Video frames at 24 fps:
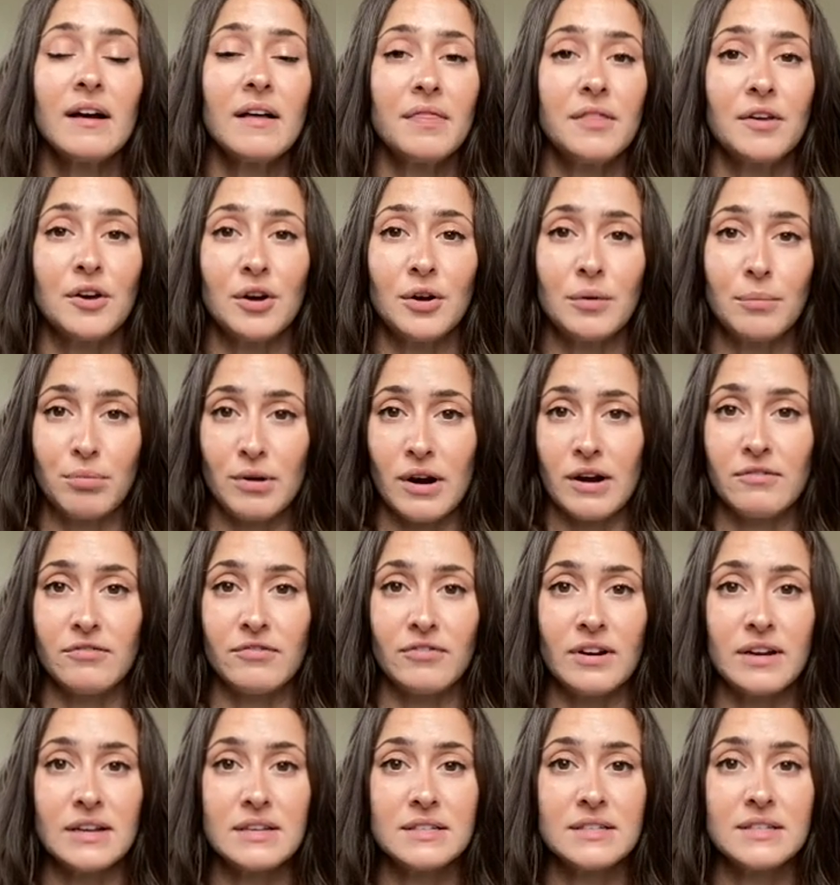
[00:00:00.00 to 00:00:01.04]
on their
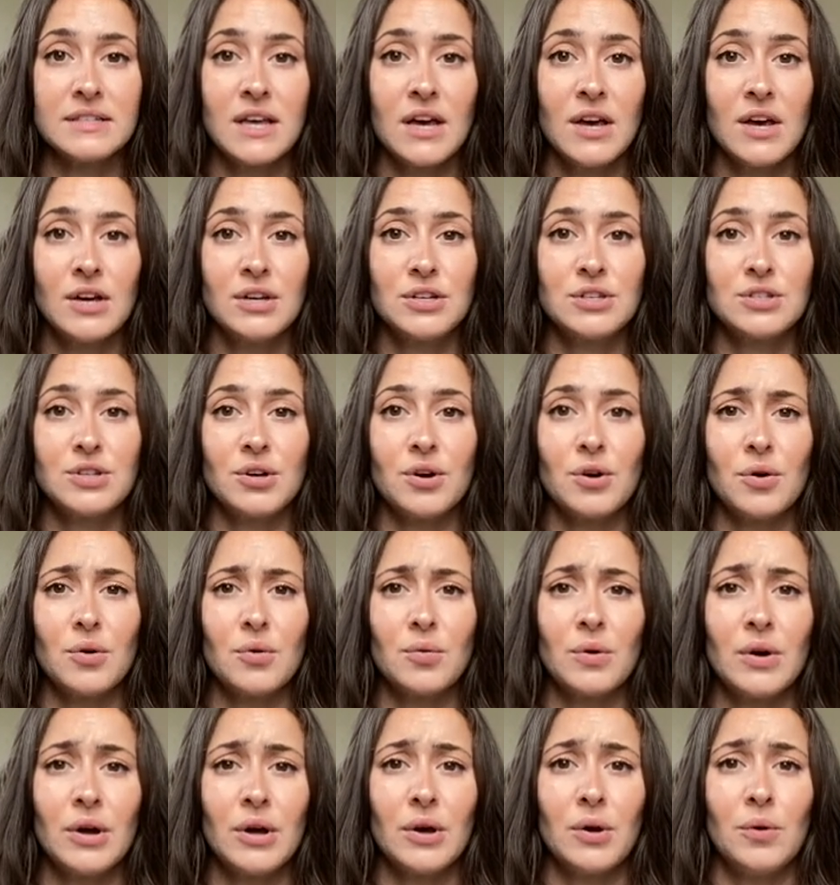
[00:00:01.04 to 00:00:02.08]
preference.
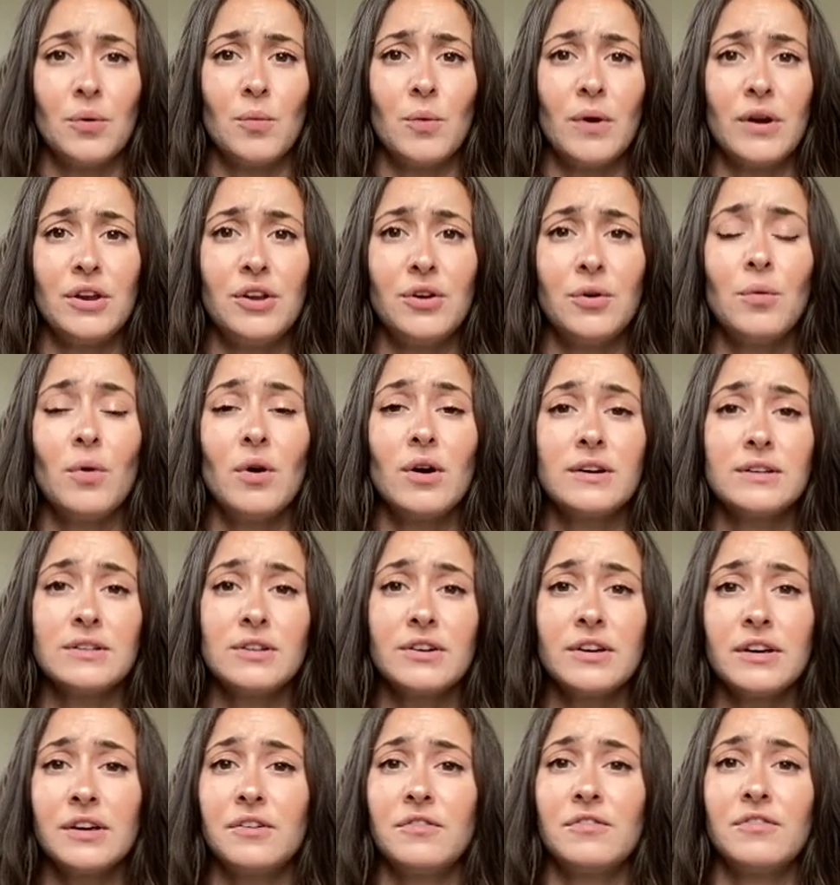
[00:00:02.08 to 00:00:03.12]
So when you are
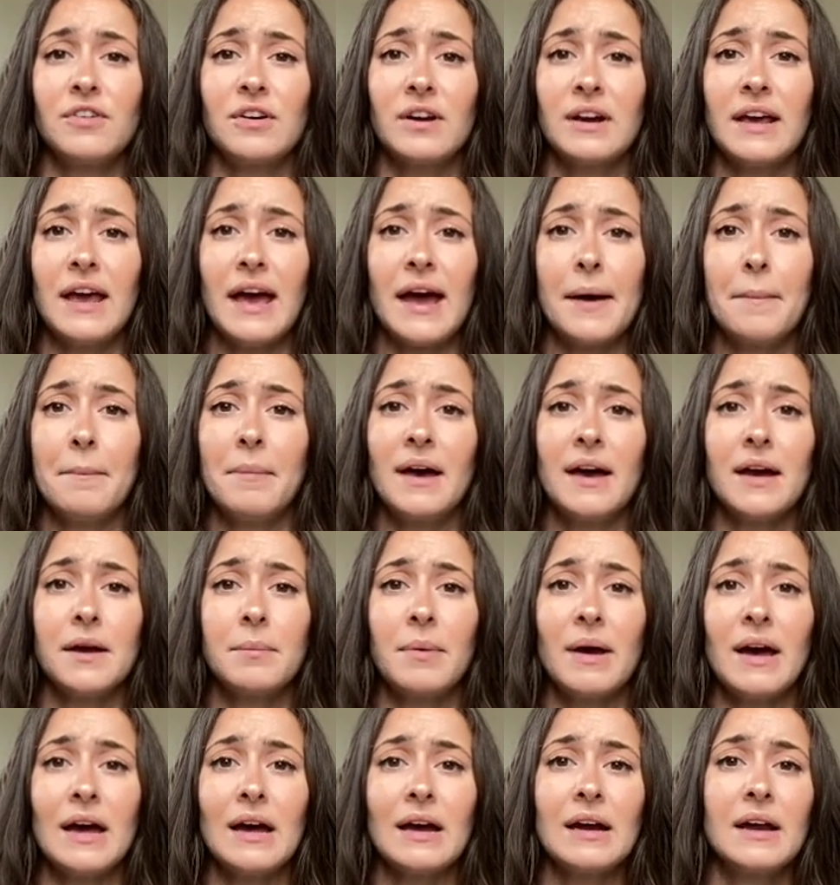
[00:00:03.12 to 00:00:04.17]
looking for a cat
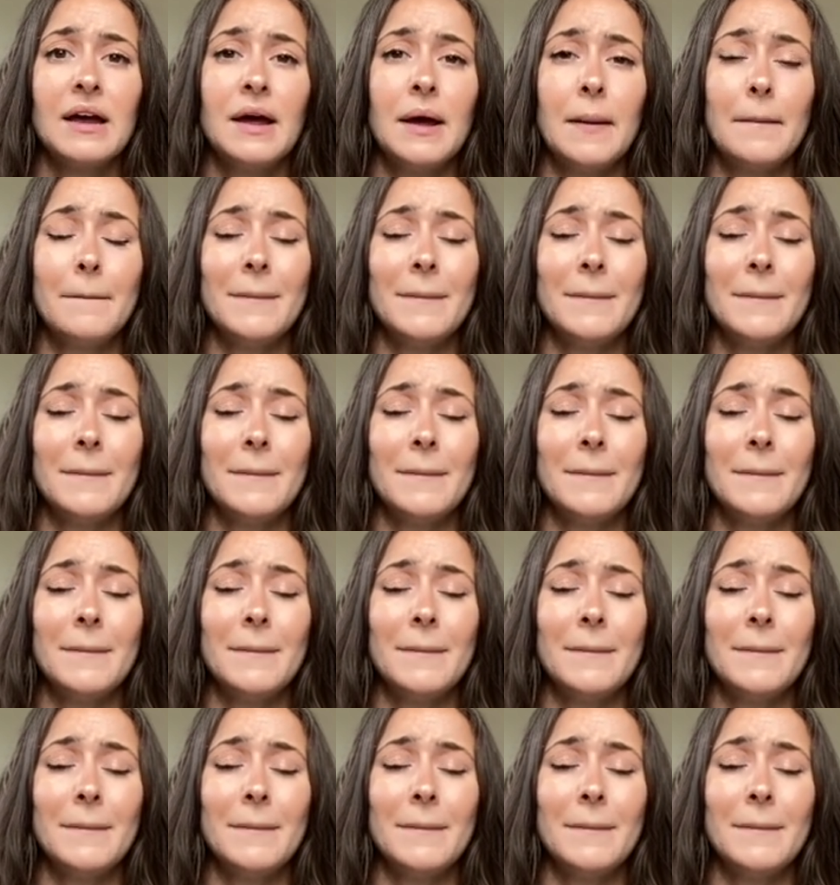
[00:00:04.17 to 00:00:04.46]
backpack,